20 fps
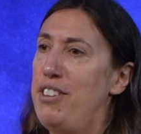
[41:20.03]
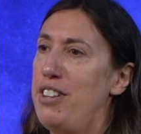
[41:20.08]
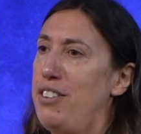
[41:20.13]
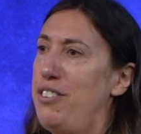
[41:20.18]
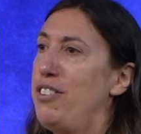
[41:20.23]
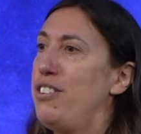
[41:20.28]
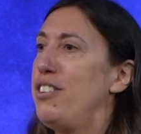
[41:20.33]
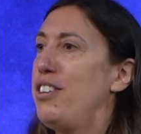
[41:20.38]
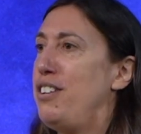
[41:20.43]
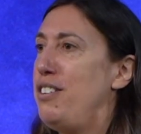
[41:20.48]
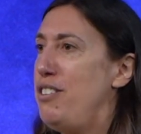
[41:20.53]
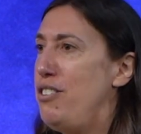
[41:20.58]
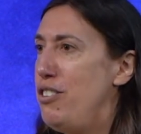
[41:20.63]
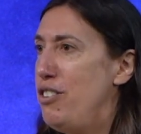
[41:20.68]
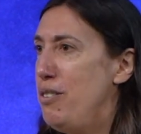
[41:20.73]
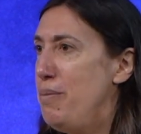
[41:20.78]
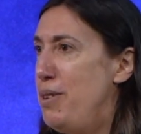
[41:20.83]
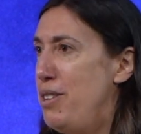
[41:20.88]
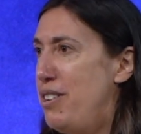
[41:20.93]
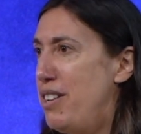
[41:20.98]
delta
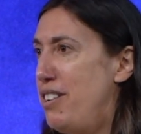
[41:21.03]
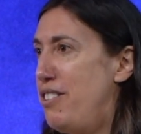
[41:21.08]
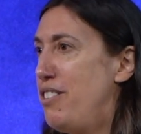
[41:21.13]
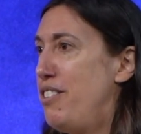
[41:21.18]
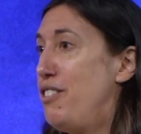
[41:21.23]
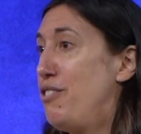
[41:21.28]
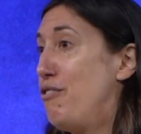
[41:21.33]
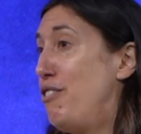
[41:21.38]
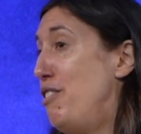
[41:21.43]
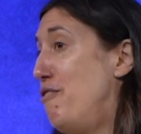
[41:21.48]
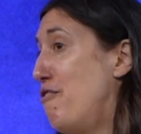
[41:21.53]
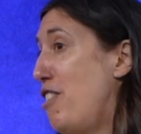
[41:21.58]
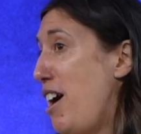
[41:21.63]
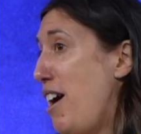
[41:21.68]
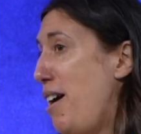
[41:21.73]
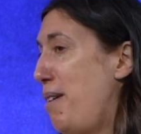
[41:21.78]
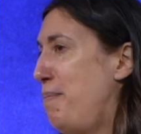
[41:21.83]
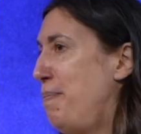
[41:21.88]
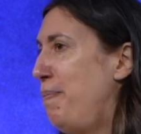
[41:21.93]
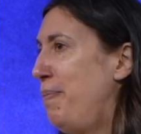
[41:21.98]
32 mutation is really
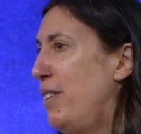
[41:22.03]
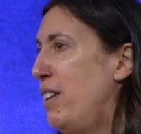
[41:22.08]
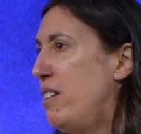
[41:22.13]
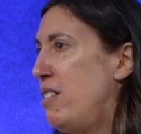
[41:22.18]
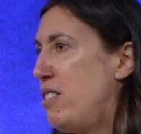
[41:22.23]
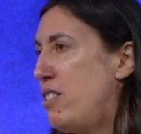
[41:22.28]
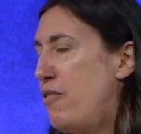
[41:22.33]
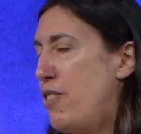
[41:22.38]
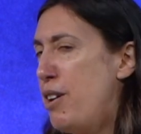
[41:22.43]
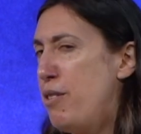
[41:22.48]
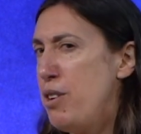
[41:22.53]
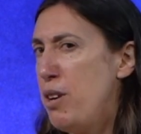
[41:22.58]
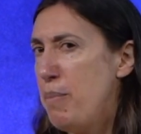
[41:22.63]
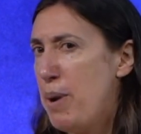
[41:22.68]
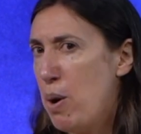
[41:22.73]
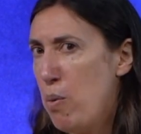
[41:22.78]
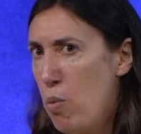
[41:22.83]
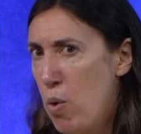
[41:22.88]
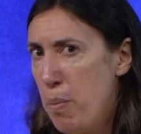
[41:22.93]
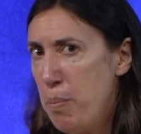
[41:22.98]
rare. It's found in
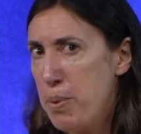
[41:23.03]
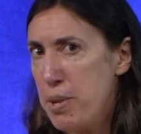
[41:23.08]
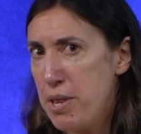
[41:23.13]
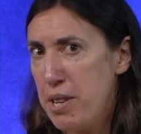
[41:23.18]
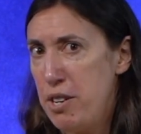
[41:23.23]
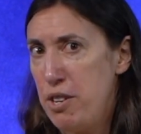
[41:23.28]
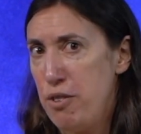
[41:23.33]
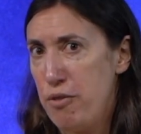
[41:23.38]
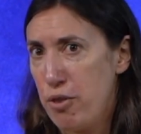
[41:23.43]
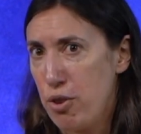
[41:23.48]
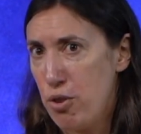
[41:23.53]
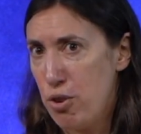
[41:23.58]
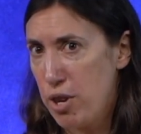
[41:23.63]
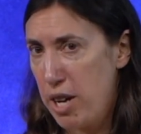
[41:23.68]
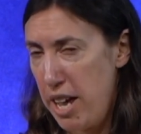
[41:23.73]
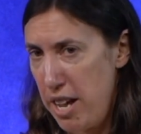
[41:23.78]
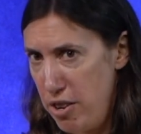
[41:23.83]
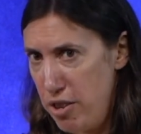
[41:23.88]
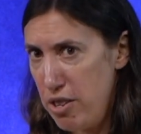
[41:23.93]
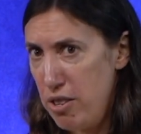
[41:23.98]
about 1% of
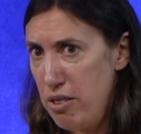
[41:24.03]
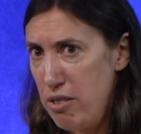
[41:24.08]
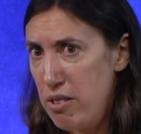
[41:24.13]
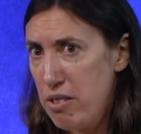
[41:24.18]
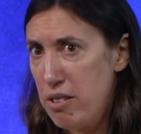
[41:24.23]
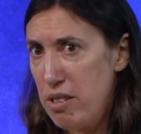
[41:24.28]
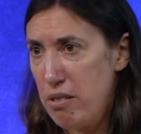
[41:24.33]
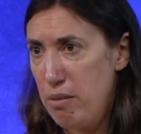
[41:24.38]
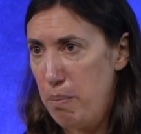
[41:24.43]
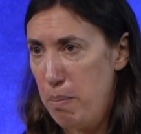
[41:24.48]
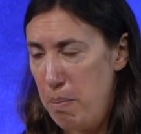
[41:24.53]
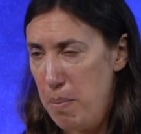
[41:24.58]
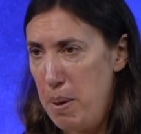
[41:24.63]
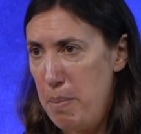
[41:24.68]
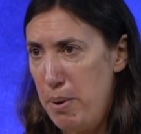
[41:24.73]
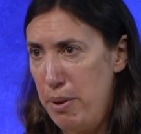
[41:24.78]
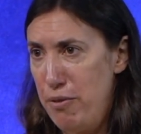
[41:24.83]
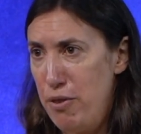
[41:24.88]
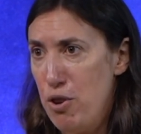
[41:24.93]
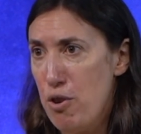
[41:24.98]
Caucasians, so
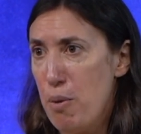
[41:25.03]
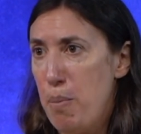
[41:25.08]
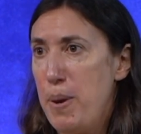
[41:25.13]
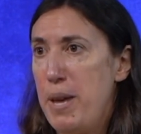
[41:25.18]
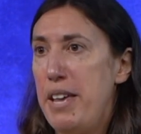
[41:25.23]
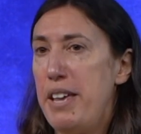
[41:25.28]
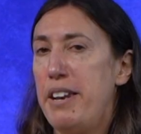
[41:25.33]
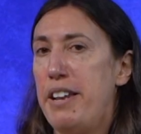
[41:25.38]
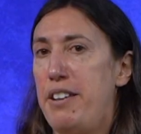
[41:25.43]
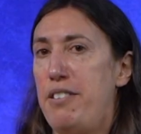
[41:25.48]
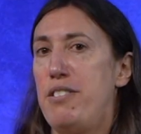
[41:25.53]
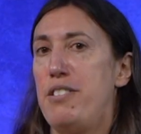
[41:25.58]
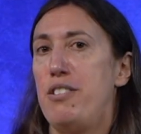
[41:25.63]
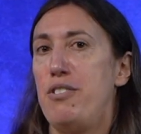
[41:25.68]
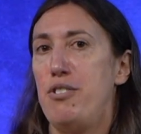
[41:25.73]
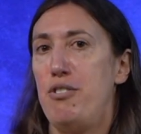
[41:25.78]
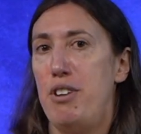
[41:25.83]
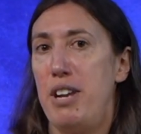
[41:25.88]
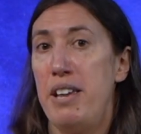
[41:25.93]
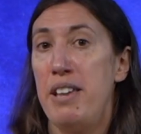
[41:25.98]
people of European
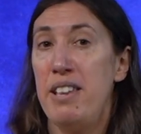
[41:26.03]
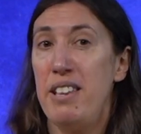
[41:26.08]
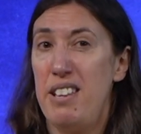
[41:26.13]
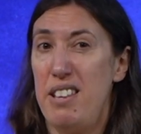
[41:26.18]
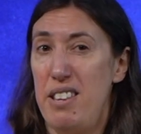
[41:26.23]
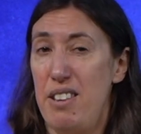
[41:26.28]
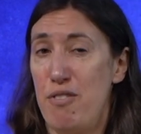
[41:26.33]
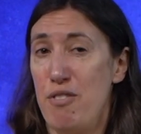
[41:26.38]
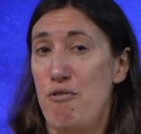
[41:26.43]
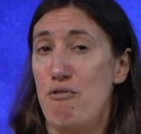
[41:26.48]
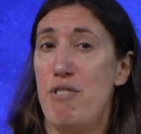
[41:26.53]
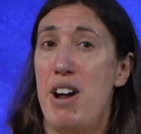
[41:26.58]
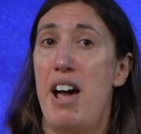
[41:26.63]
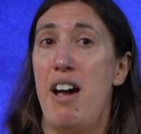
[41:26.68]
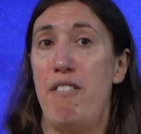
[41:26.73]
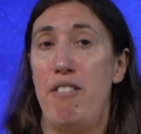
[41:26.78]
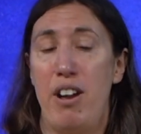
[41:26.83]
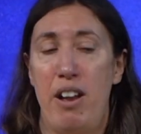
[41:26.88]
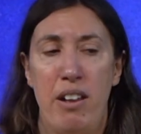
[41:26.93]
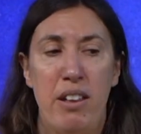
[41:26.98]
ancestry. It's even
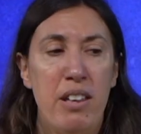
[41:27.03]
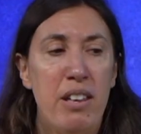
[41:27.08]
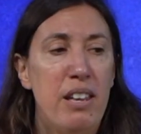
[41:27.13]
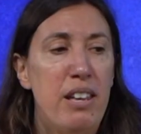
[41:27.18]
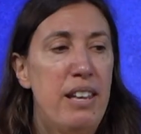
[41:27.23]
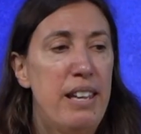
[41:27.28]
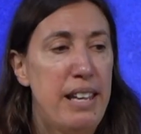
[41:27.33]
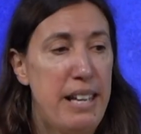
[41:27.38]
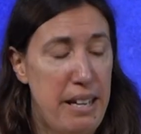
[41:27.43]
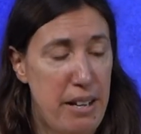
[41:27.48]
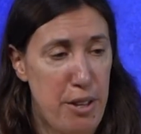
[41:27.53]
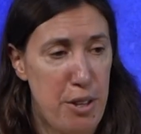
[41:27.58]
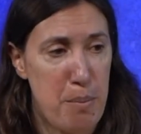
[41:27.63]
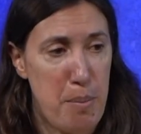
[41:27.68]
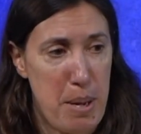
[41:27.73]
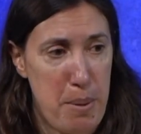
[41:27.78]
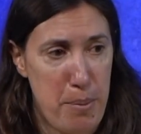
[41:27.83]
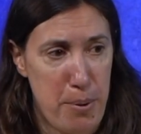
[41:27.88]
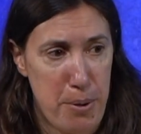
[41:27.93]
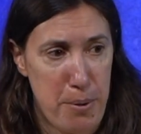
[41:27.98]
rarer in other
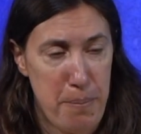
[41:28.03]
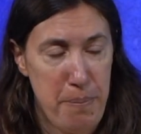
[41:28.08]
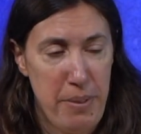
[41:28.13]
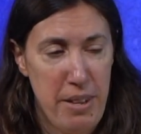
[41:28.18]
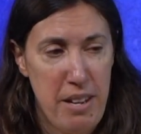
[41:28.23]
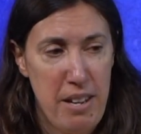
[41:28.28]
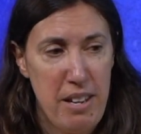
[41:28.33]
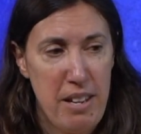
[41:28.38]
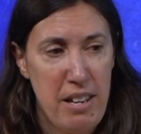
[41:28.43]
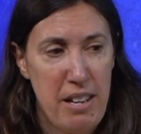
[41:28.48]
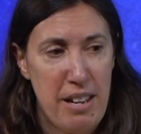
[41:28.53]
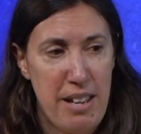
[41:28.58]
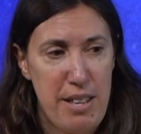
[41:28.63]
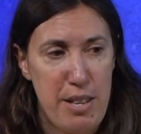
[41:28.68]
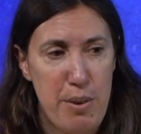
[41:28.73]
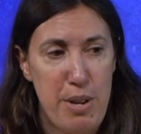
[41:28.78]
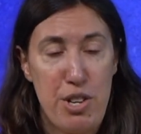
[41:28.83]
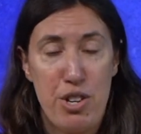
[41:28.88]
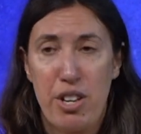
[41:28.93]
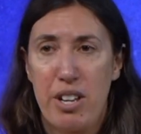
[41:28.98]
people. And
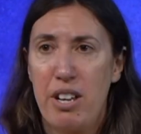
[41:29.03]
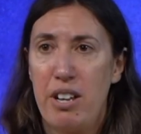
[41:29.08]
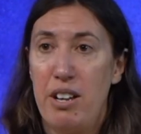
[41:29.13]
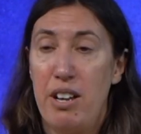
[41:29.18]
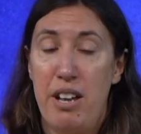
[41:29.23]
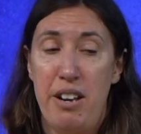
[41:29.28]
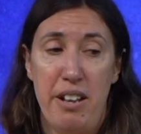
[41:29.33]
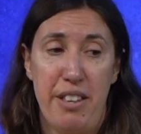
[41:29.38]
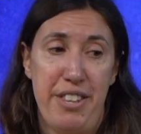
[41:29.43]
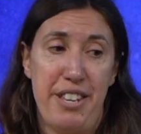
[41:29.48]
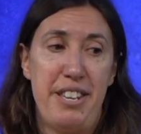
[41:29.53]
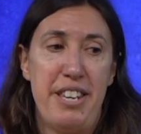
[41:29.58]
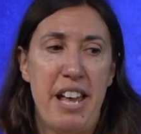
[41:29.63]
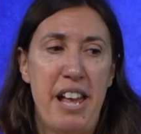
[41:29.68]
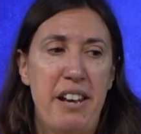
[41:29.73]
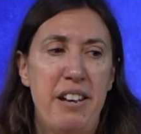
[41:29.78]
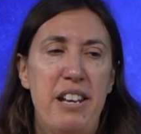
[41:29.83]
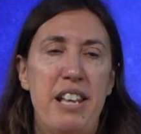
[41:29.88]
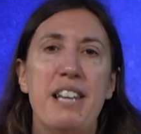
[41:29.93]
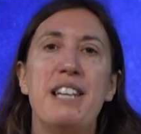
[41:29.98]
so it took another
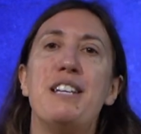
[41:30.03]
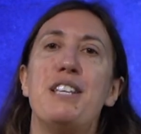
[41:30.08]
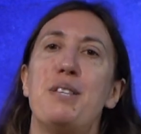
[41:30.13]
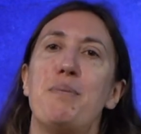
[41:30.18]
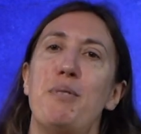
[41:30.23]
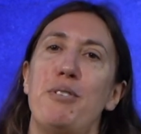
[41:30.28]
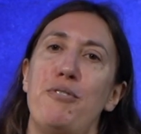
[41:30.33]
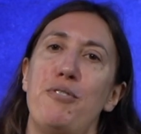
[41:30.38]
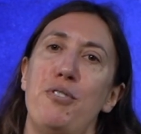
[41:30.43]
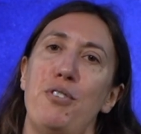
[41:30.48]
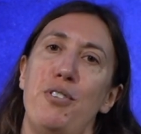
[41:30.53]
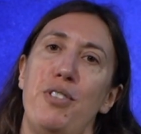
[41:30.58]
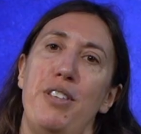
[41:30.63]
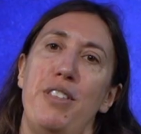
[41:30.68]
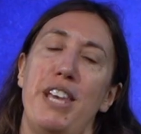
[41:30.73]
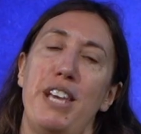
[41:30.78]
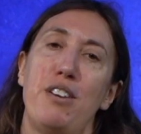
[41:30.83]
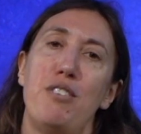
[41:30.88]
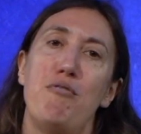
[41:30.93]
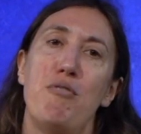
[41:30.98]
10 years before that
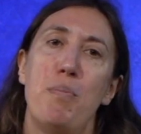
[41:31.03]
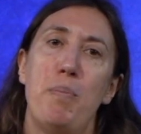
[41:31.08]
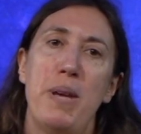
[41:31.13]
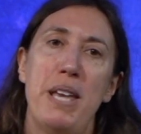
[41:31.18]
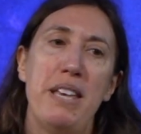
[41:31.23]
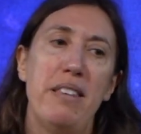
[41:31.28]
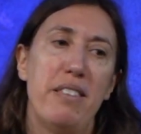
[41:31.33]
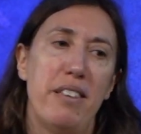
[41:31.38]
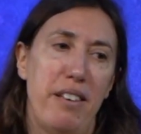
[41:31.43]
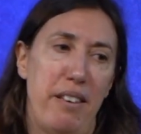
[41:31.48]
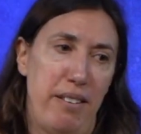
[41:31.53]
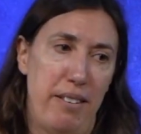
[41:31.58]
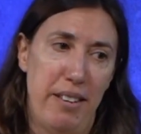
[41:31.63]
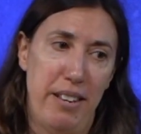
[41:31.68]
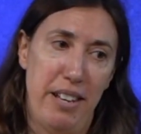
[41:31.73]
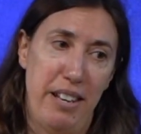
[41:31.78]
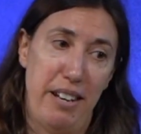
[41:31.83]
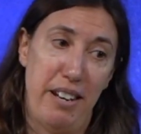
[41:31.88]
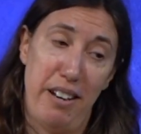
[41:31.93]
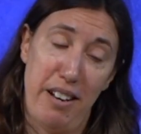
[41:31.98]
they could repeat
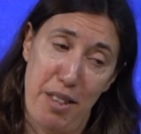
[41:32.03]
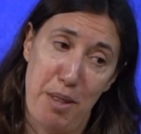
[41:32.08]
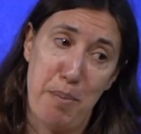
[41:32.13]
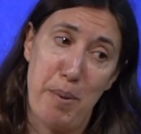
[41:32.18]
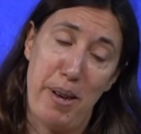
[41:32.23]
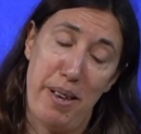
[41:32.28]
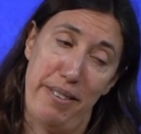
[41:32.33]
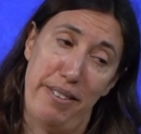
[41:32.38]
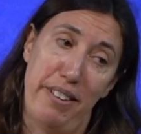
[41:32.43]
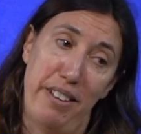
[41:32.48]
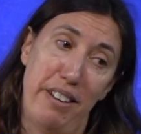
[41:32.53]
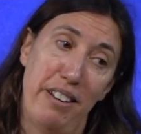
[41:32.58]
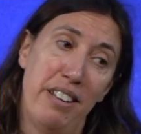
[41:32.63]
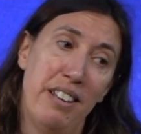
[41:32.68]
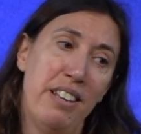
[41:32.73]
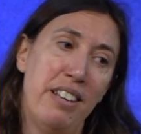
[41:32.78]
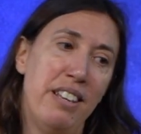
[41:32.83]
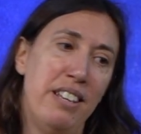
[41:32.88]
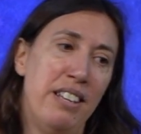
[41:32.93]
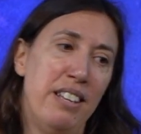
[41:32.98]
this in another person,
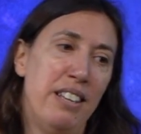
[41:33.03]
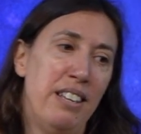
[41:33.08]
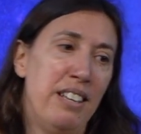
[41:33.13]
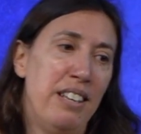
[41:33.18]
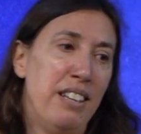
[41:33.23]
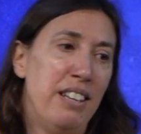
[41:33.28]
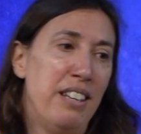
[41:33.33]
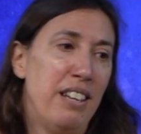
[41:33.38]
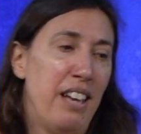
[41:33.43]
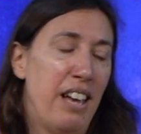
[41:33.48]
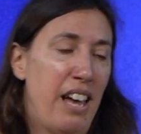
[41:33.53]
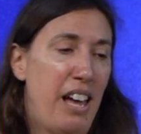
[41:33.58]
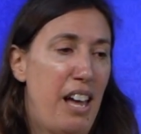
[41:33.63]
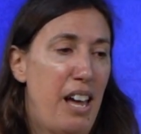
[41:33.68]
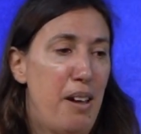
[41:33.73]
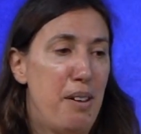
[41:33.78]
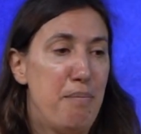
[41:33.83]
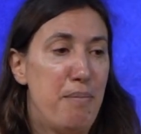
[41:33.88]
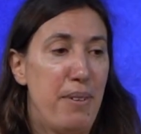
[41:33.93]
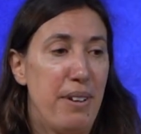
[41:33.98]

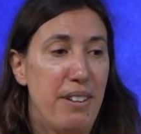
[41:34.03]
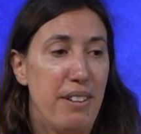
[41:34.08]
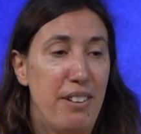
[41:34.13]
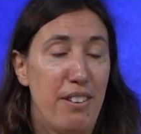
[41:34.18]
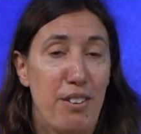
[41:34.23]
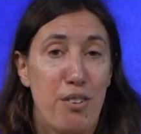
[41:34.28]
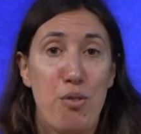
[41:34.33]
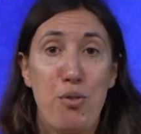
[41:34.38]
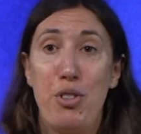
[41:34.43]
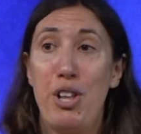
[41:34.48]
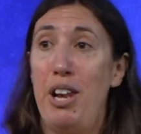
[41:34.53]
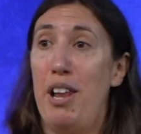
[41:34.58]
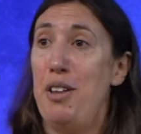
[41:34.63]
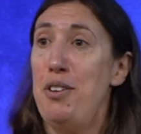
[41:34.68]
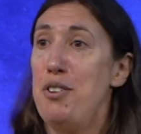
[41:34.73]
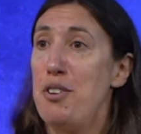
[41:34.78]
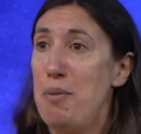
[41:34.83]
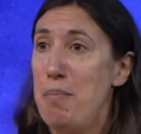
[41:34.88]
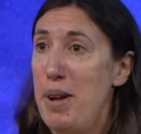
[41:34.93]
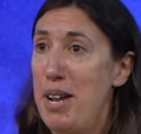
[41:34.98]
called the
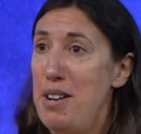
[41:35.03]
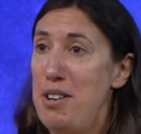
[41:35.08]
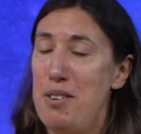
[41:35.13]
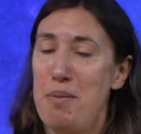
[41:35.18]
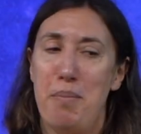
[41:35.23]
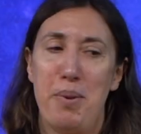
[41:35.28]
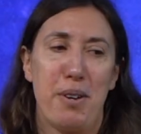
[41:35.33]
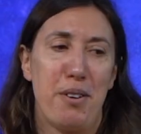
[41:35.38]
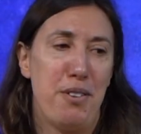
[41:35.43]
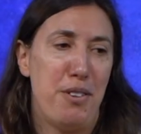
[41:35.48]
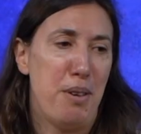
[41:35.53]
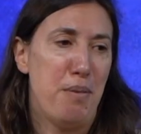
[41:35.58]
London patient because